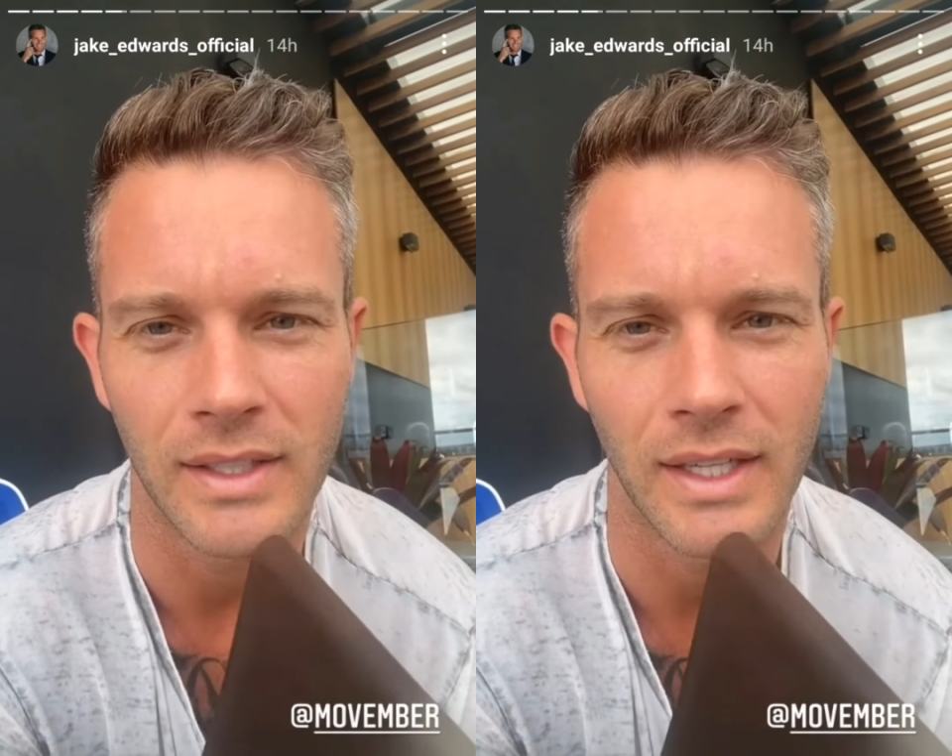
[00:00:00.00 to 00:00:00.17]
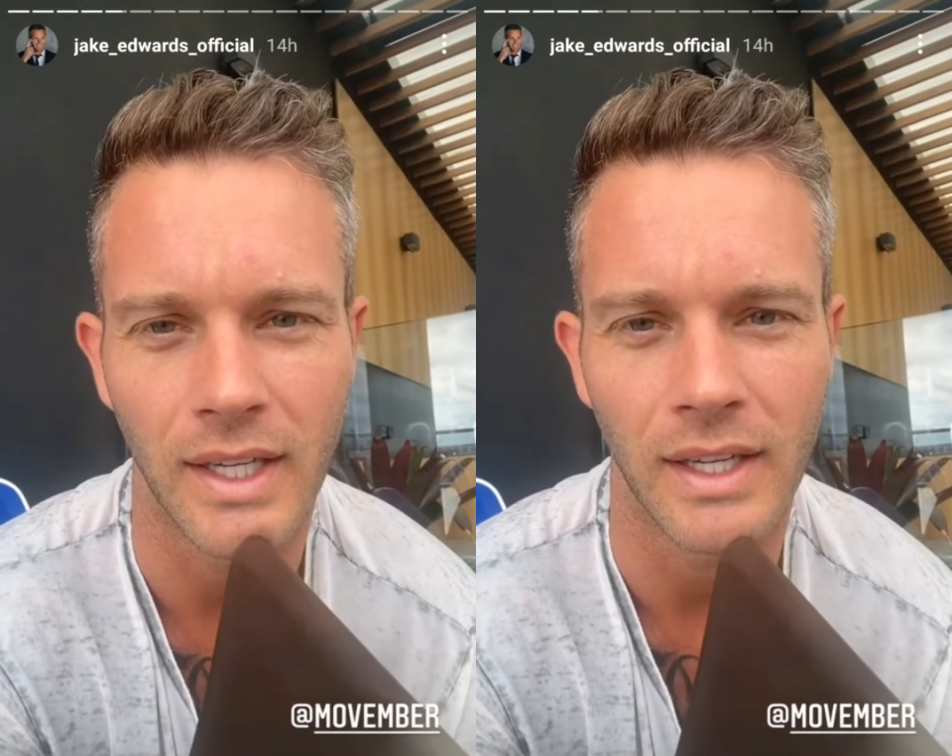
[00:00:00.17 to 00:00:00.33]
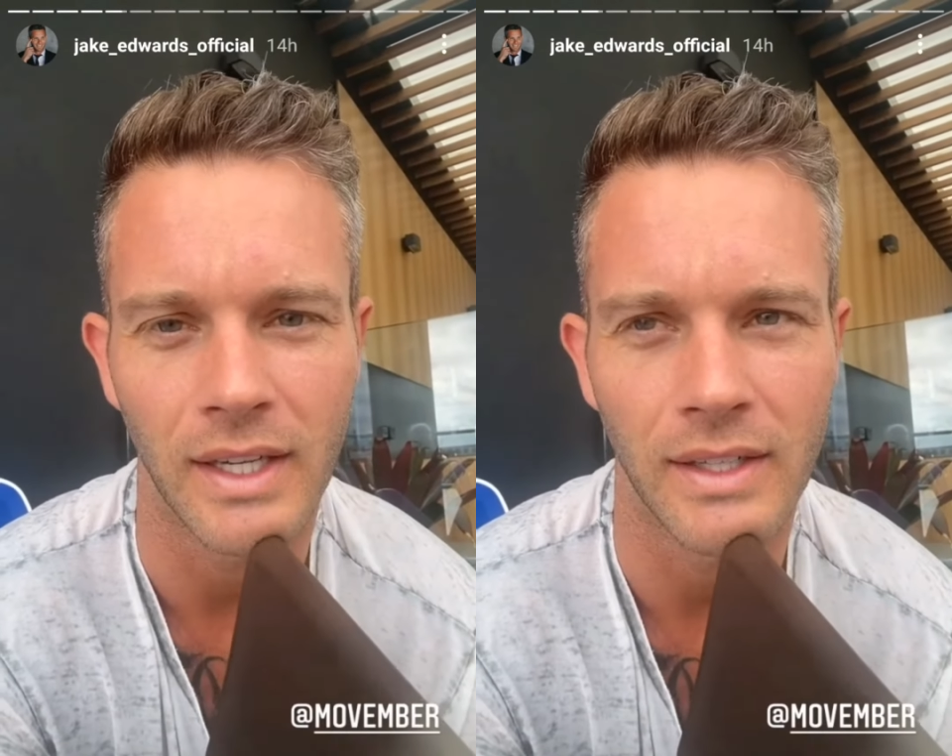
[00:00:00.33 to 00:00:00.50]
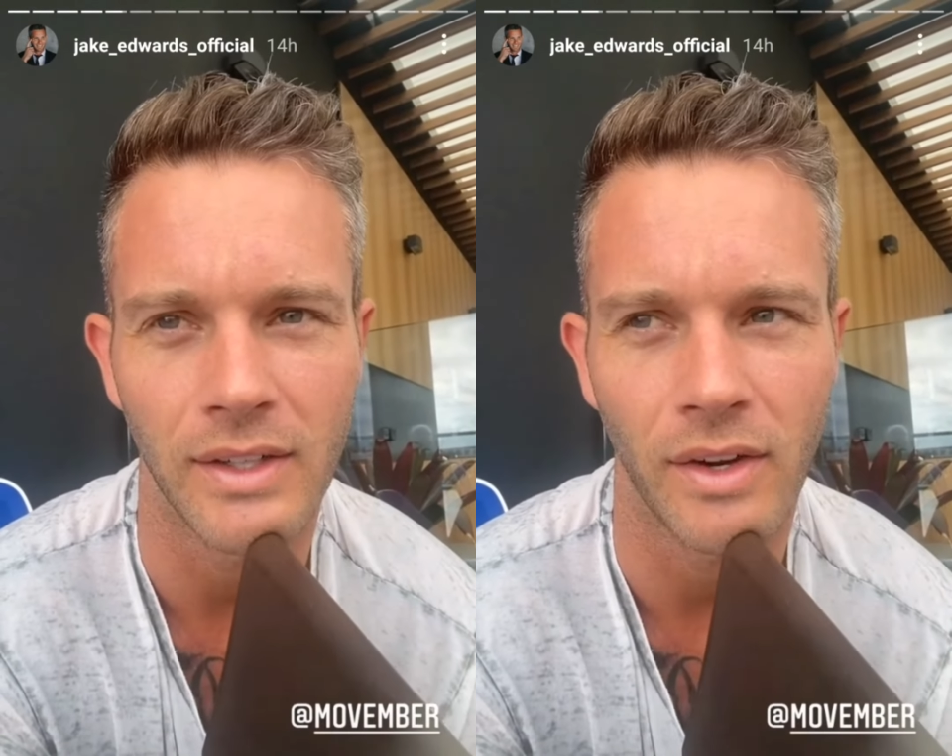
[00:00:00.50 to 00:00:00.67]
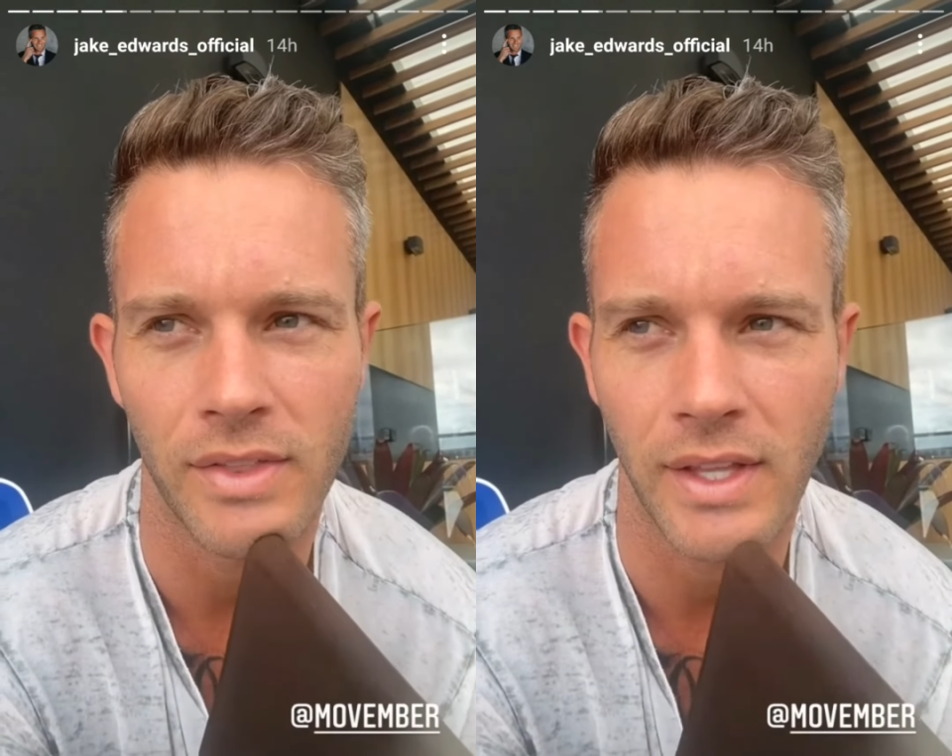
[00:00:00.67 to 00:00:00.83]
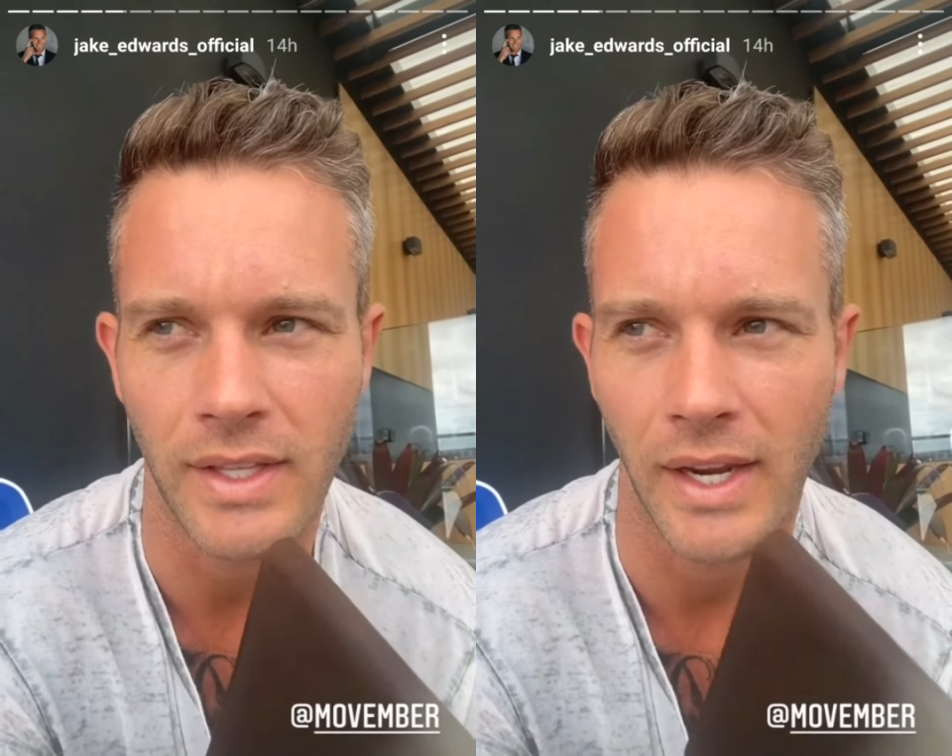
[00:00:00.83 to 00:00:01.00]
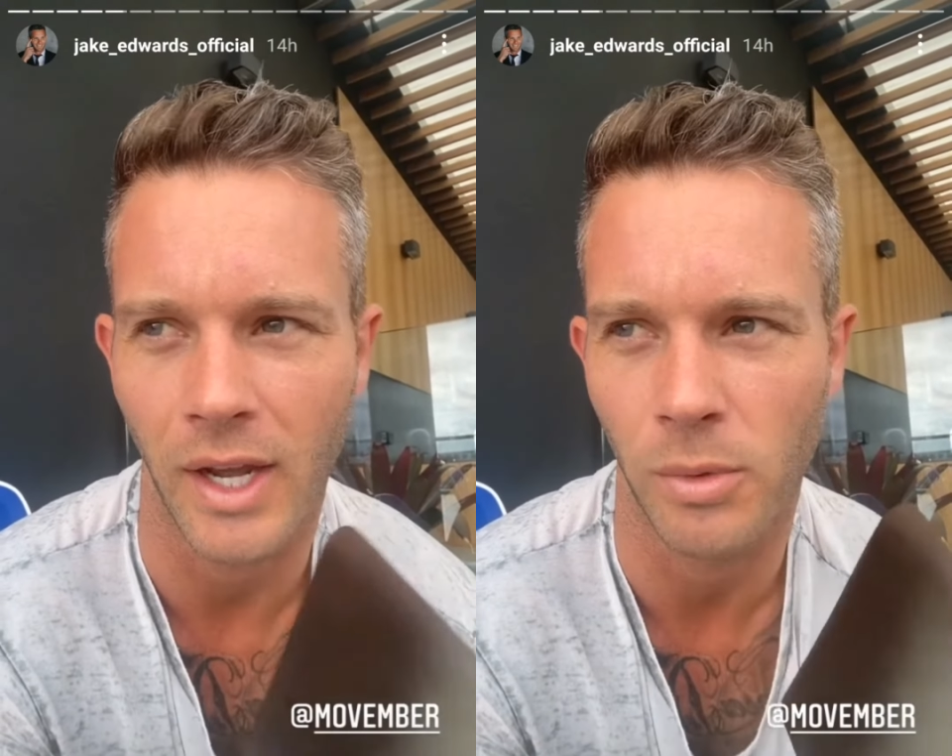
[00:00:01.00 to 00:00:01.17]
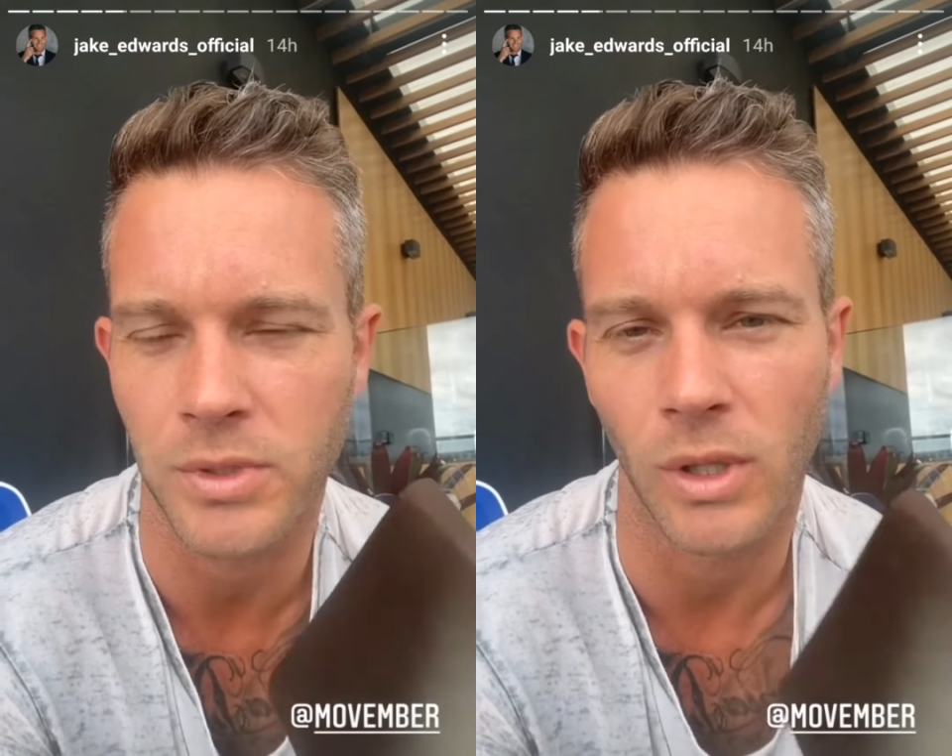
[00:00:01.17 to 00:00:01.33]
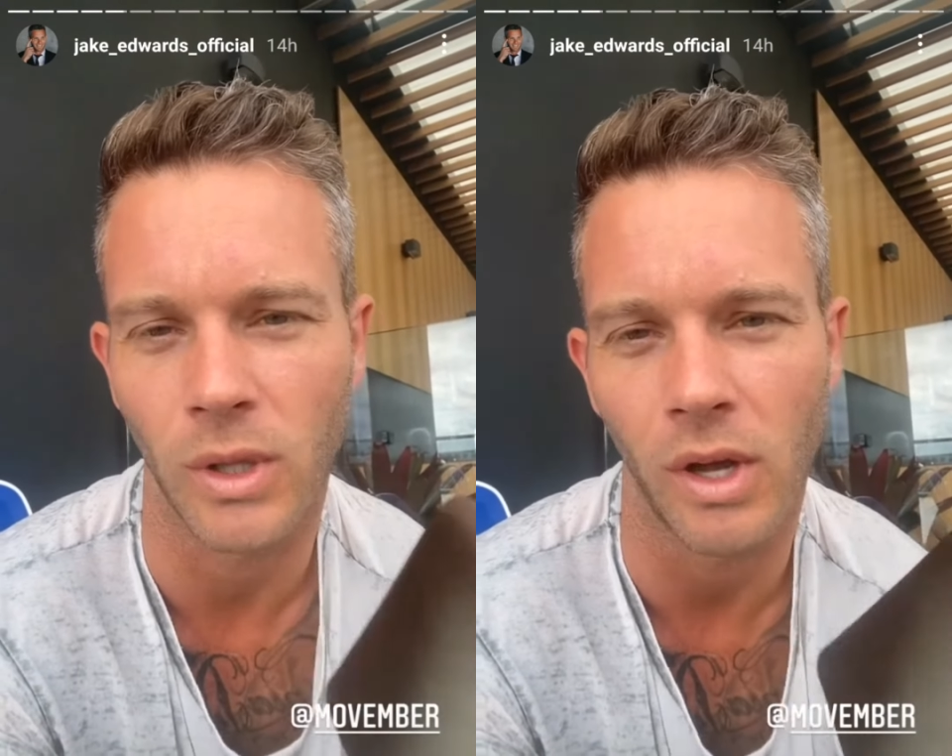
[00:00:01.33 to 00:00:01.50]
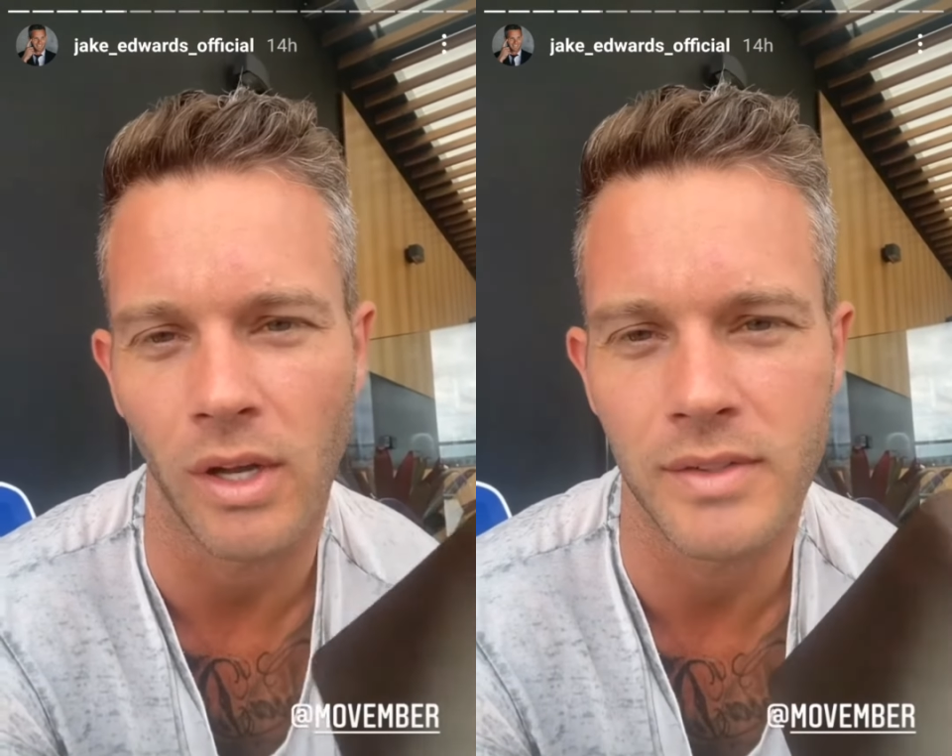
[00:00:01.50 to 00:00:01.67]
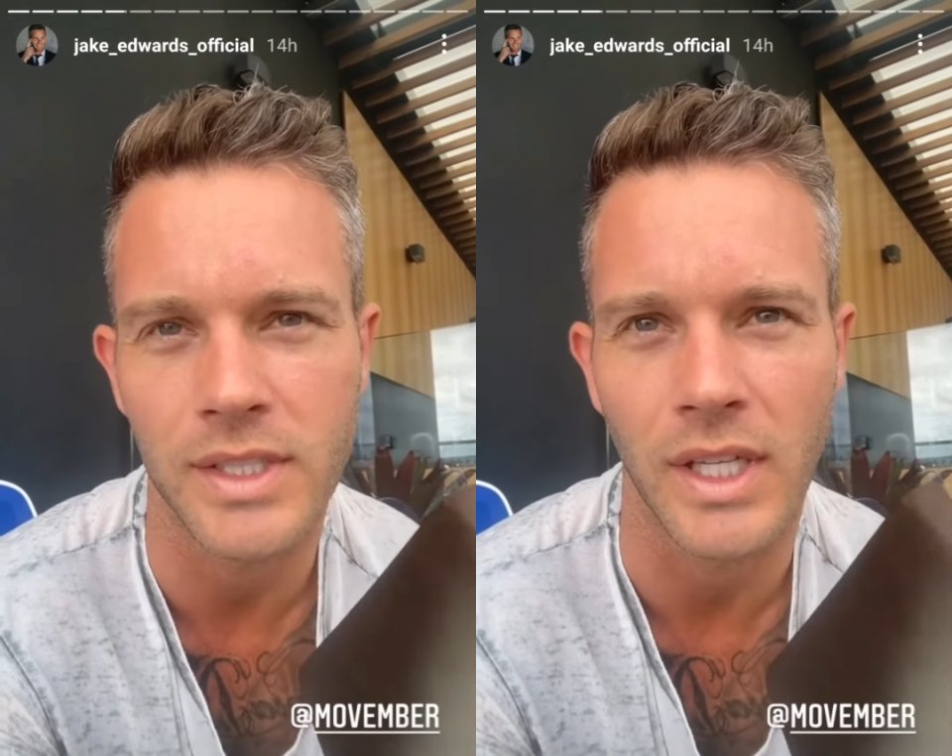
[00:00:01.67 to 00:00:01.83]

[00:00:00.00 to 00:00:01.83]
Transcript: and I think that helps a lot.